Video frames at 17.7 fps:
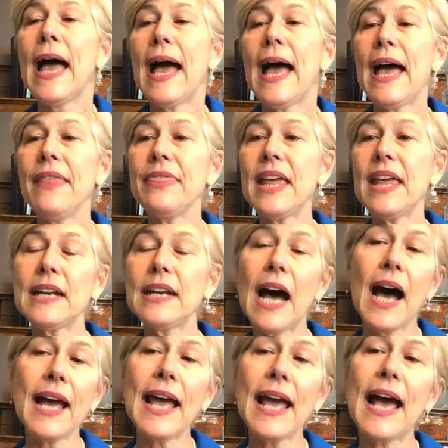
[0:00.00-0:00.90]
And then
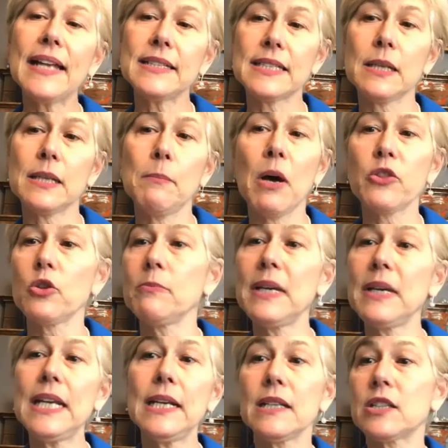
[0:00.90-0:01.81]
I had some other
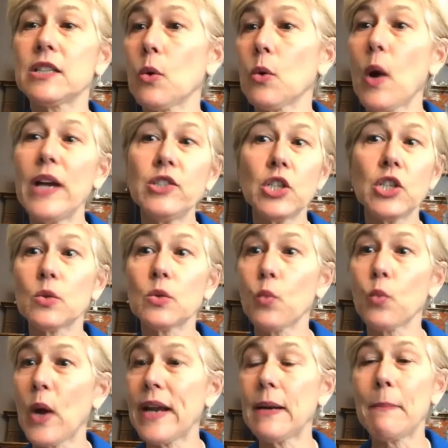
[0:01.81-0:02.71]
meetings. So I just
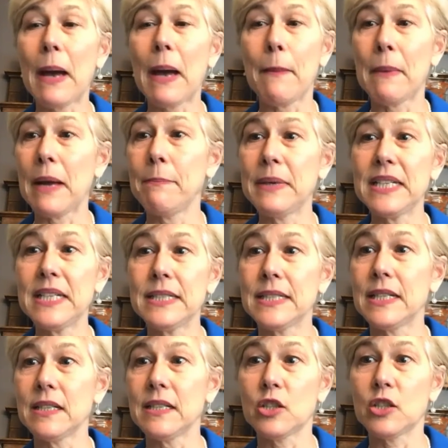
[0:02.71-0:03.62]
went about my
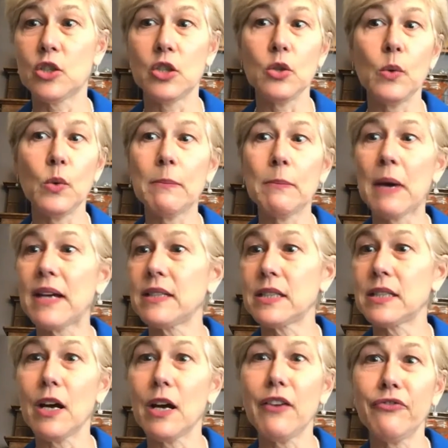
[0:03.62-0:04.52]
business doing my
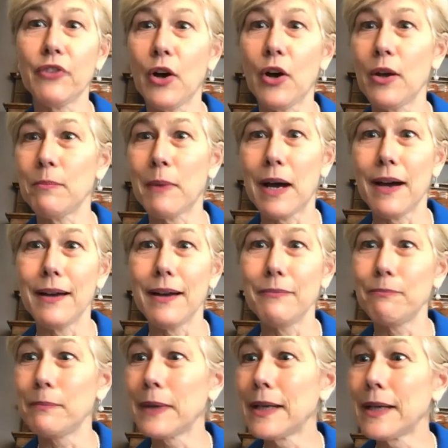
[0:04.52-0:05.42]
stuff on my
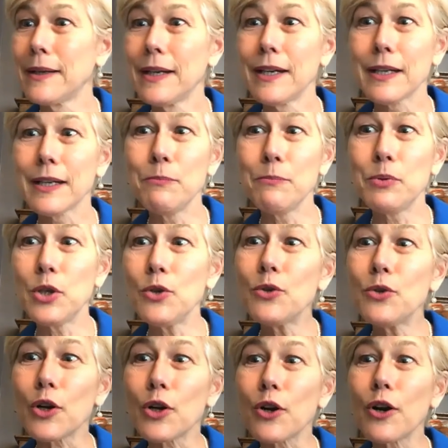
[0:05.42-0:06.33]

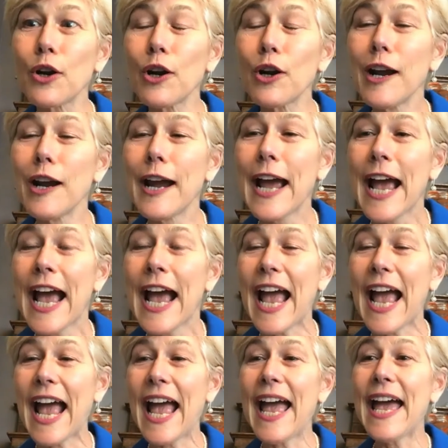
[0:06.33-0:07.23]
computer.
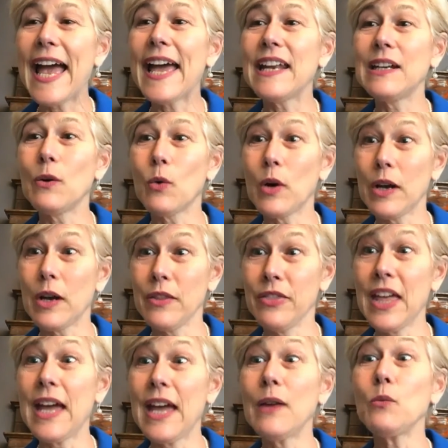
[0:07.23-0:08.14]
And
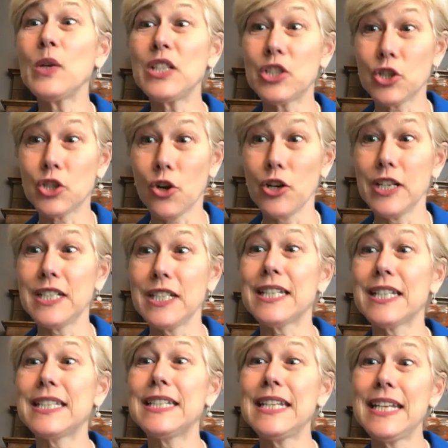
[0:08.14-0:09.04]
then we started to
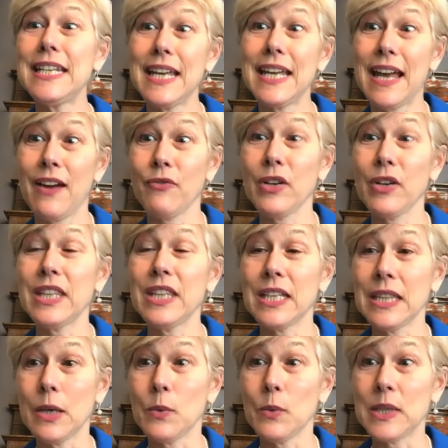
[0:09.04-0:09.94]
see
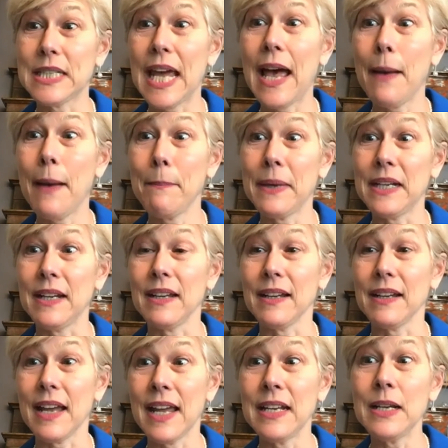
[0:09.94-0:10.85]
everything that was
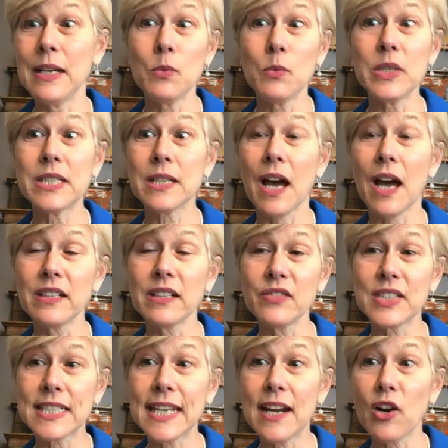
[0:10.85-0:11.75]
happening. And it was kind of
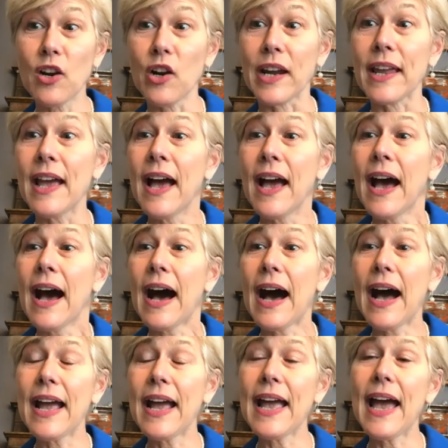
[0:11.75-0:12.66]
scary.
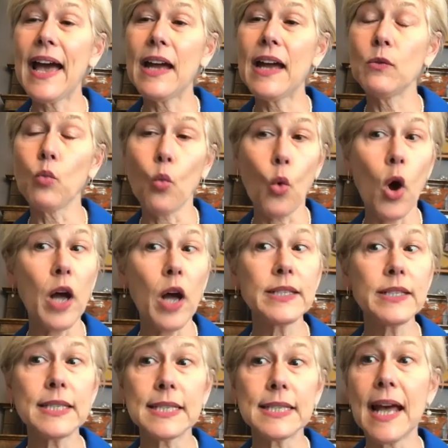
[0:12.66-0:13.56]
I had
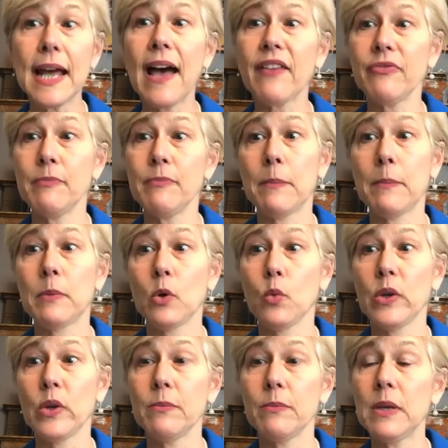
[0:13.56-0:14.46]
one staff member
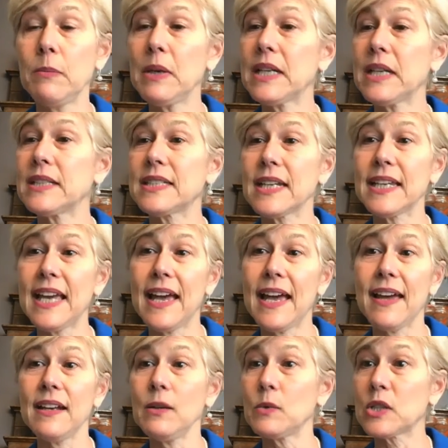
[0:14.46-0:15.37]
with me because,
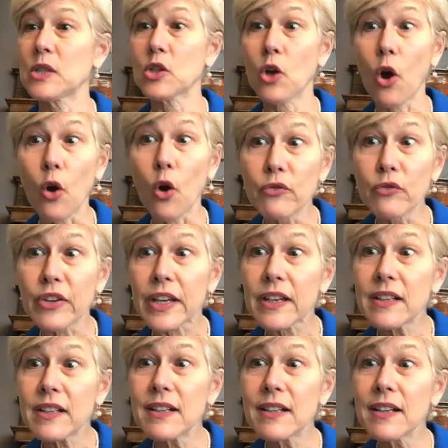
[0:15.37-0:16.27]
again, it was
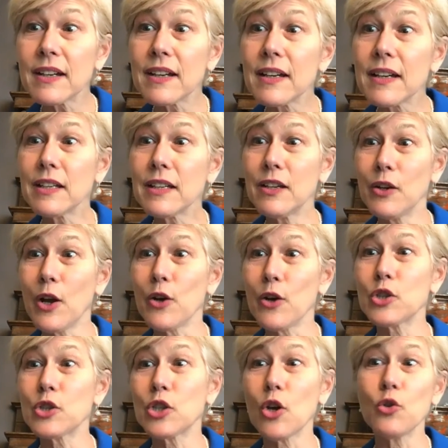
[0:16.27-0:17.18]
COVID.
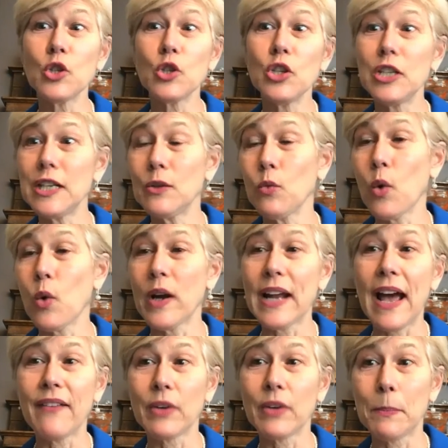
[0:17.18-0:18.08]
So you didn't want to
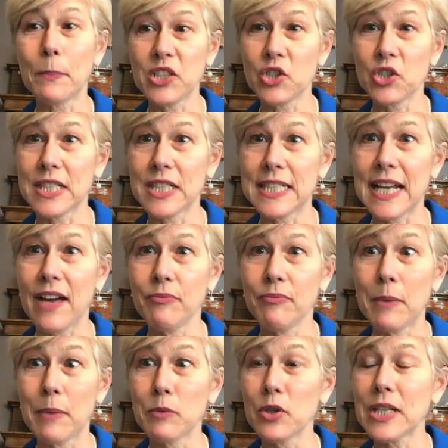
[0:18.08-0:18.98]
have a bunch of staff
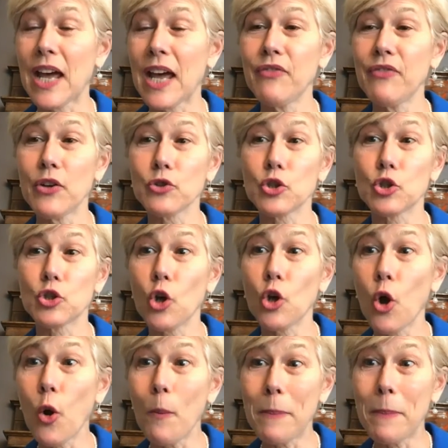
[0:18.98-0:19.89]
members. I felt
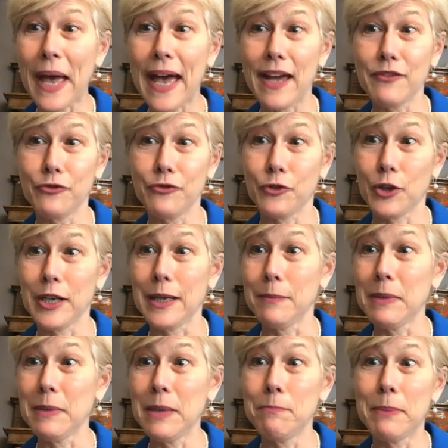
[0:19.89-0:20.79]
so bad for
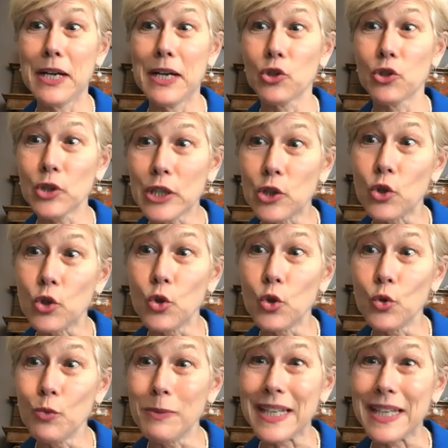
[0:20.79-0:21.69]
him. He barely
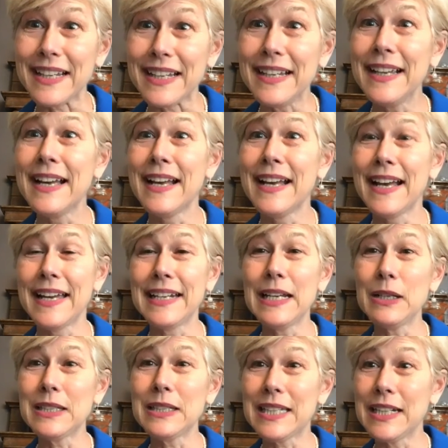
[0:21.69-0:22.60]
knew me, and
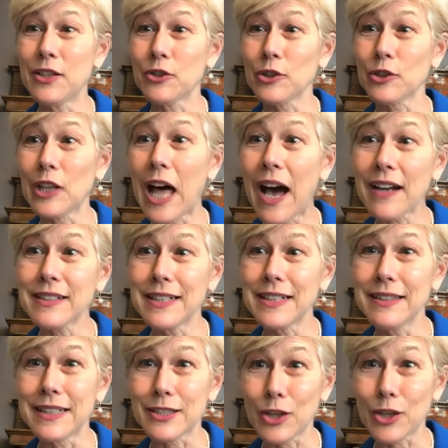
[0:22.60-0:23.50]
he's here locked
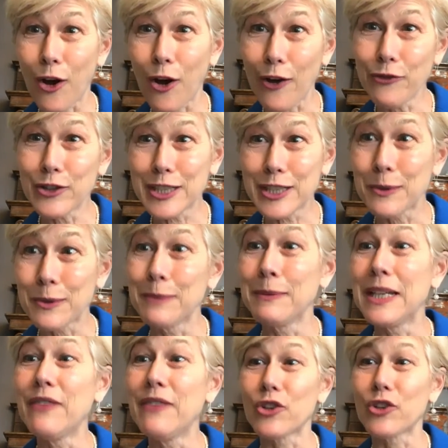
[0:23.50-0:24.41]
in this office with
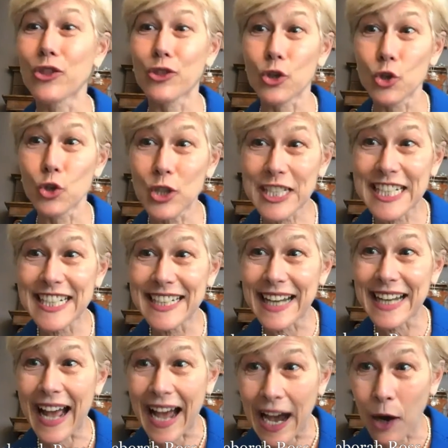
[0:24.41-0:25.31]
me for
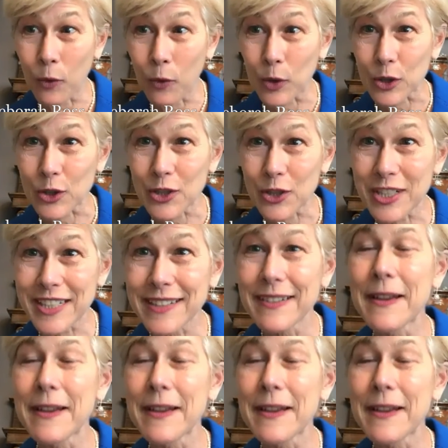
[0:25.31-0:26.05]
13 hours.